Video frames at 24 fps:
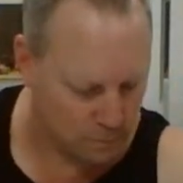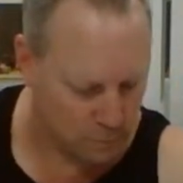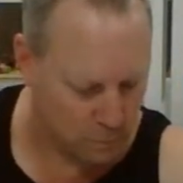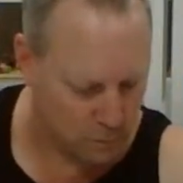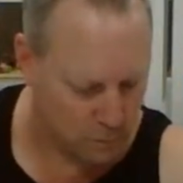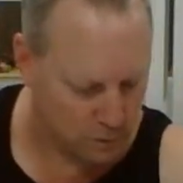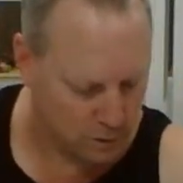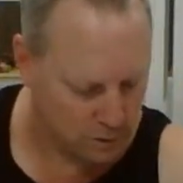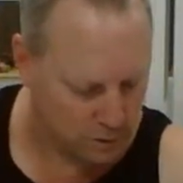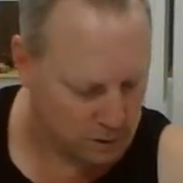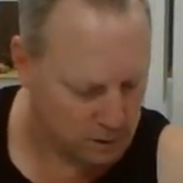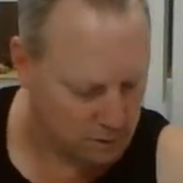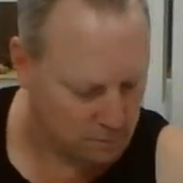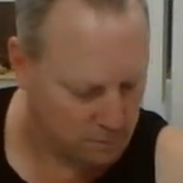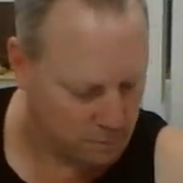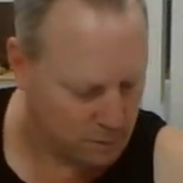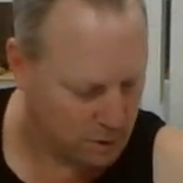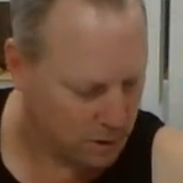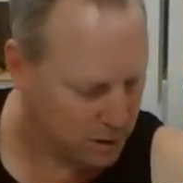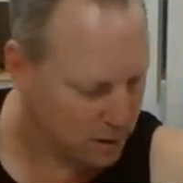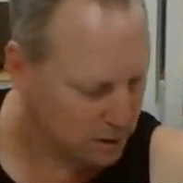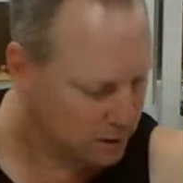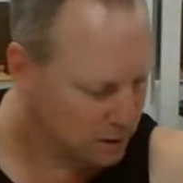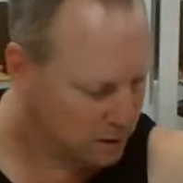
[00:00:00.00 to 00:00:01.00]
Where's that
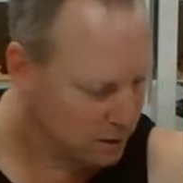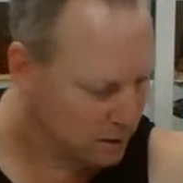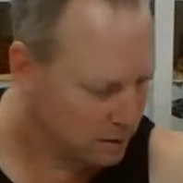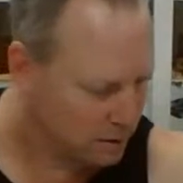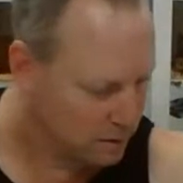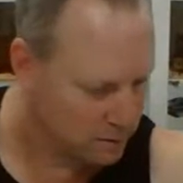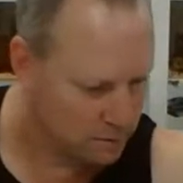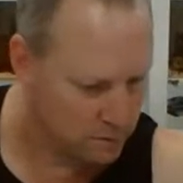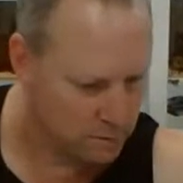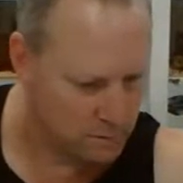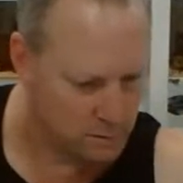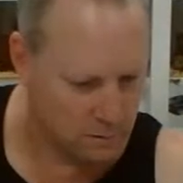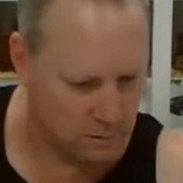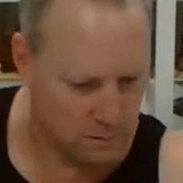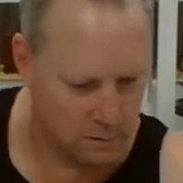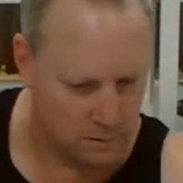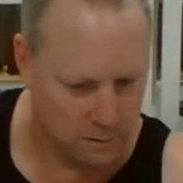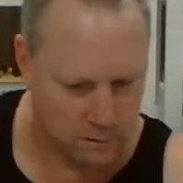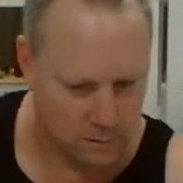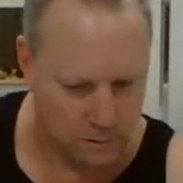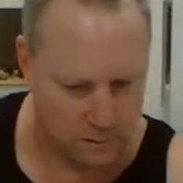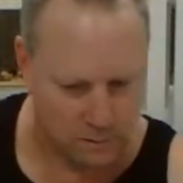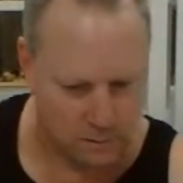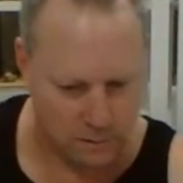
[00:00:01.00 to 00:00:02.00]
part now?
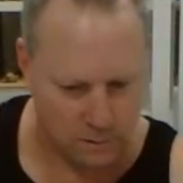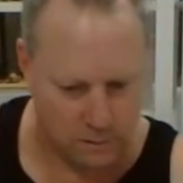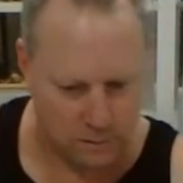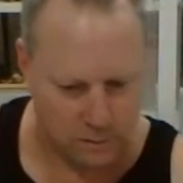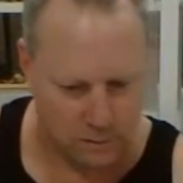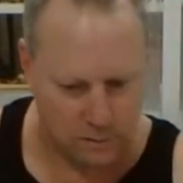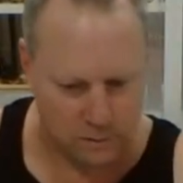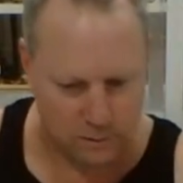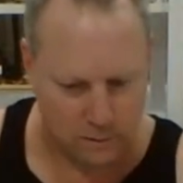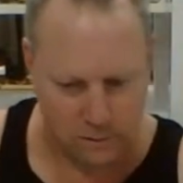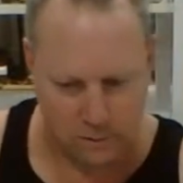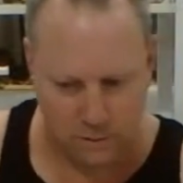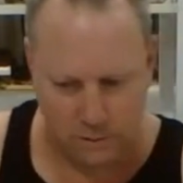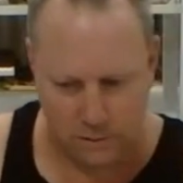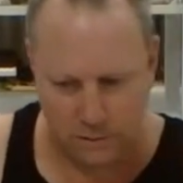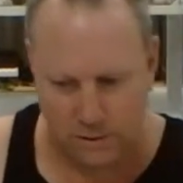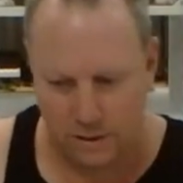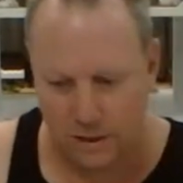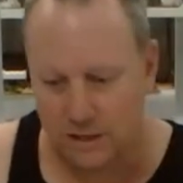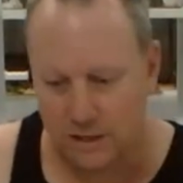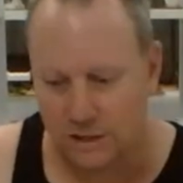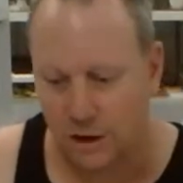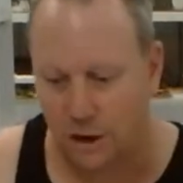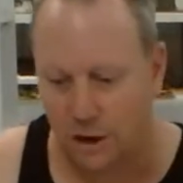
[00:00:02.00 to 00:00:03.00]

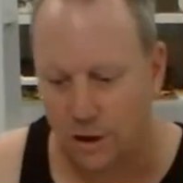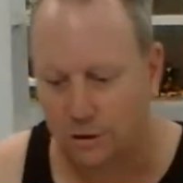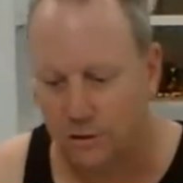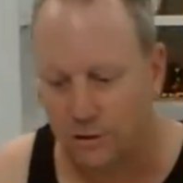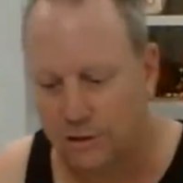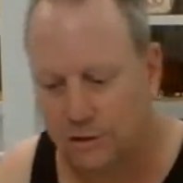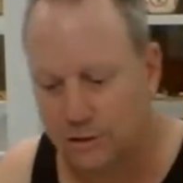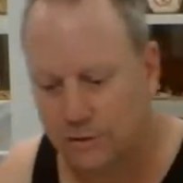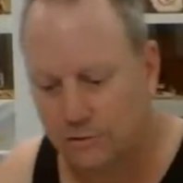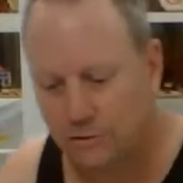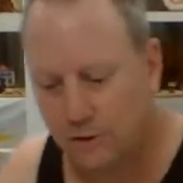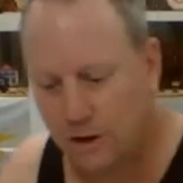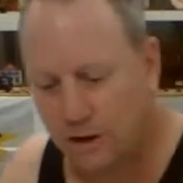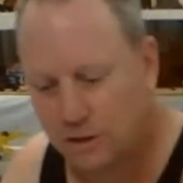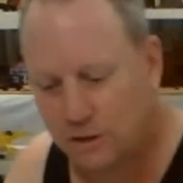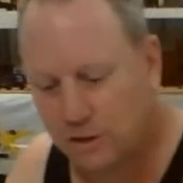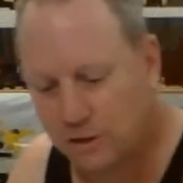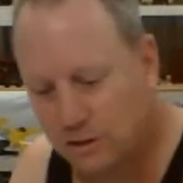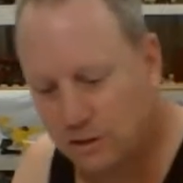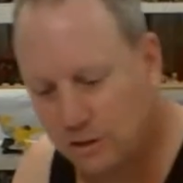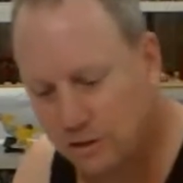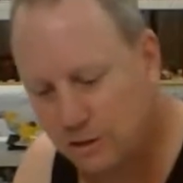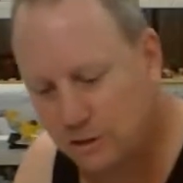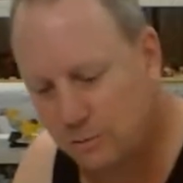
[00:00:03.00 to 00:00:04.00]
These old
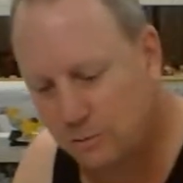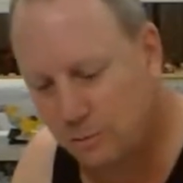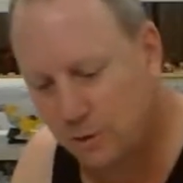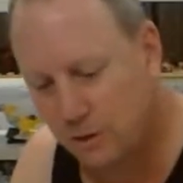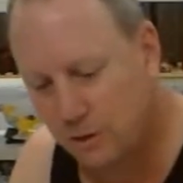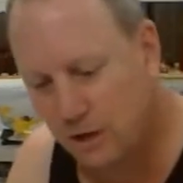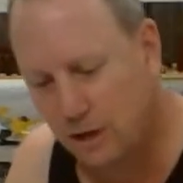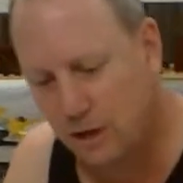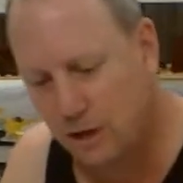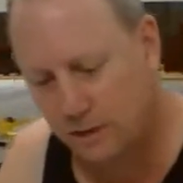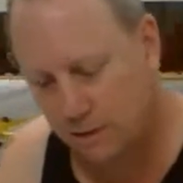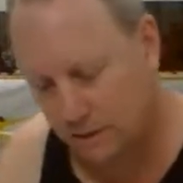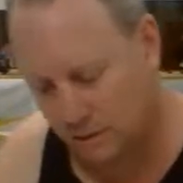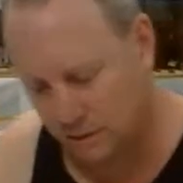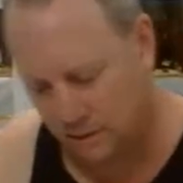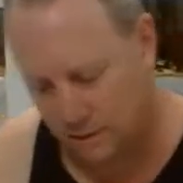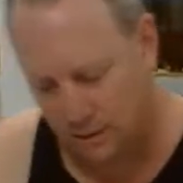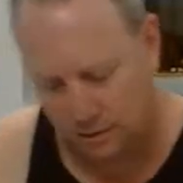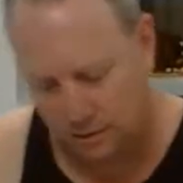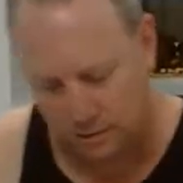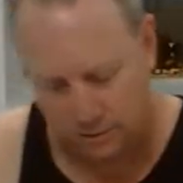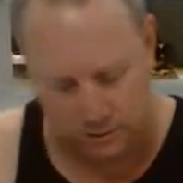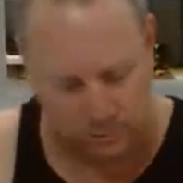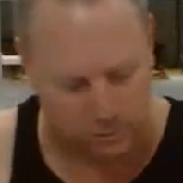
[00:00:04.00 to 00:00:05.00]
instructions, it's a bit hard to
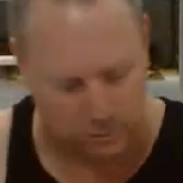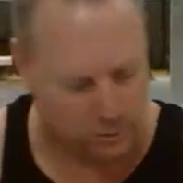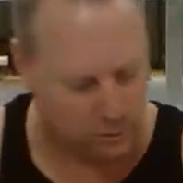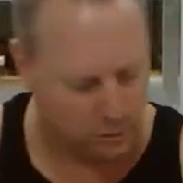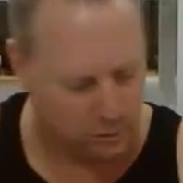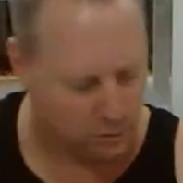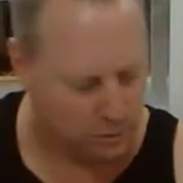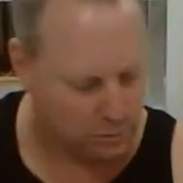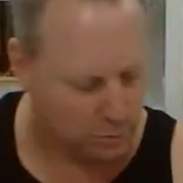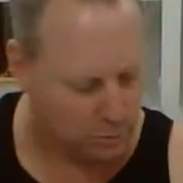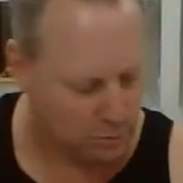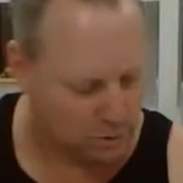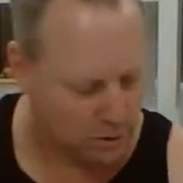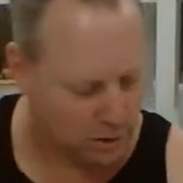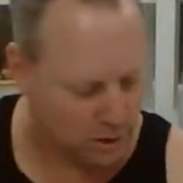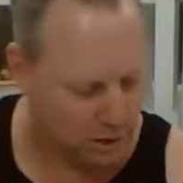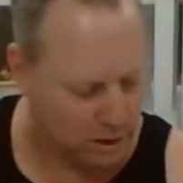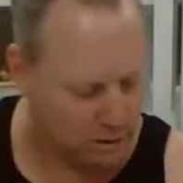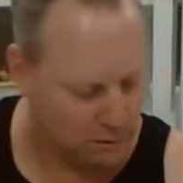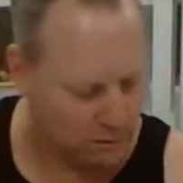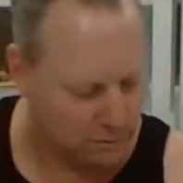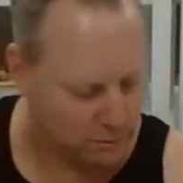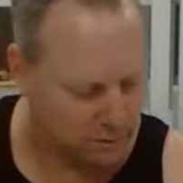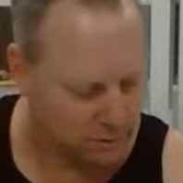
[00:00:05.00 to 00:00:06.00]
tell sometimes what
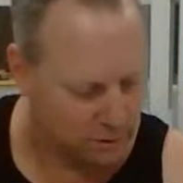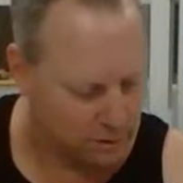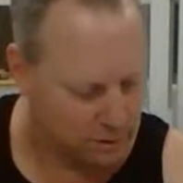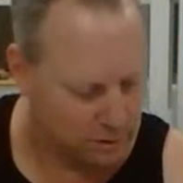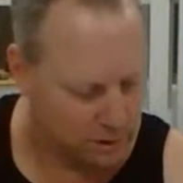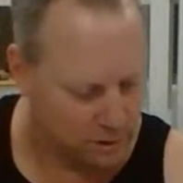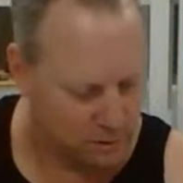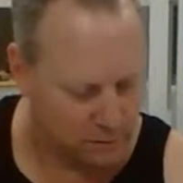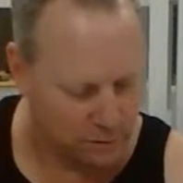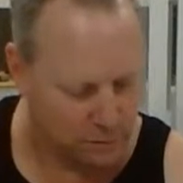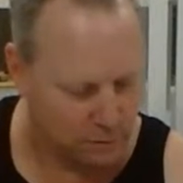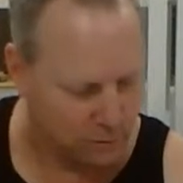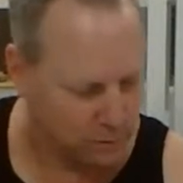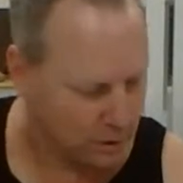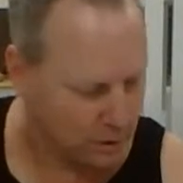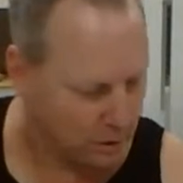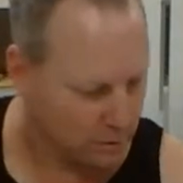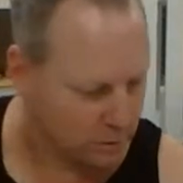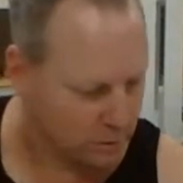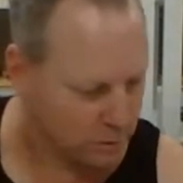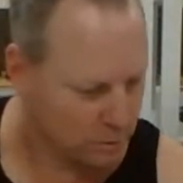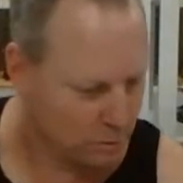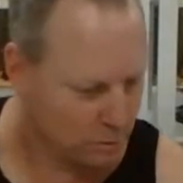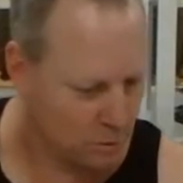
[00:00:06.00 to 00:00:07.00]
colour it is. I thought
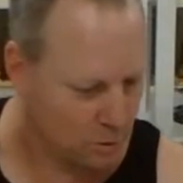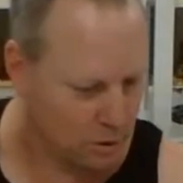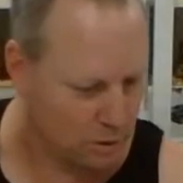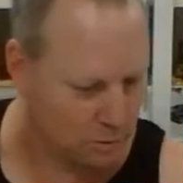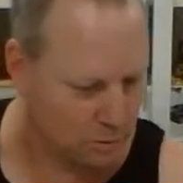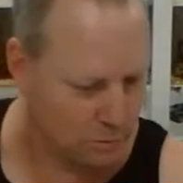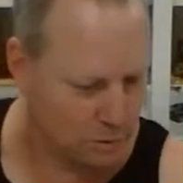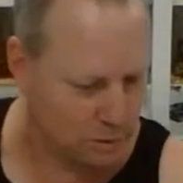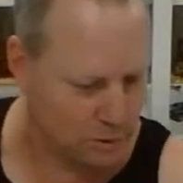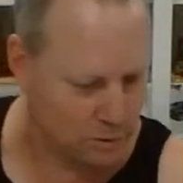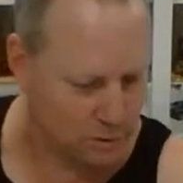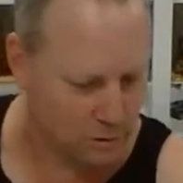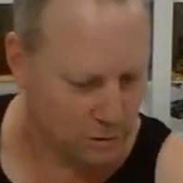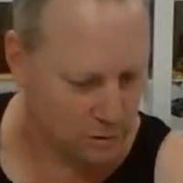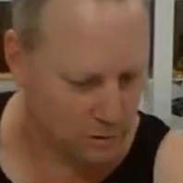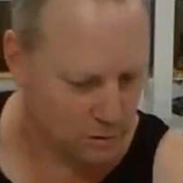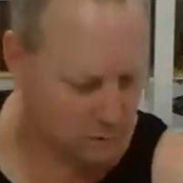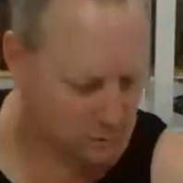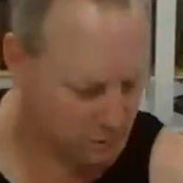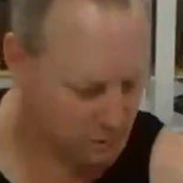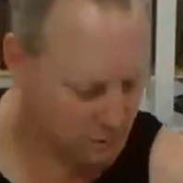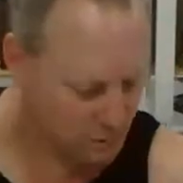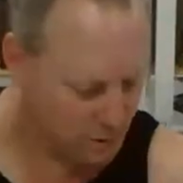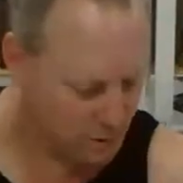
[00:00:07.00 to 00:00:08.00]
that was white, but it's not,
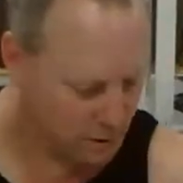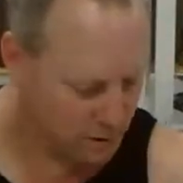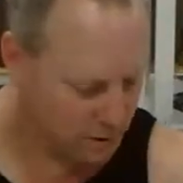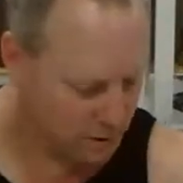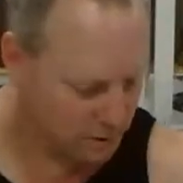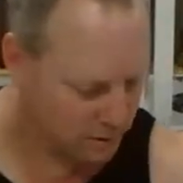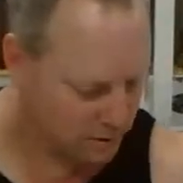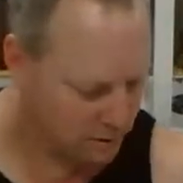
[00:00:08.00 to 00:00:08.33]
it's grey.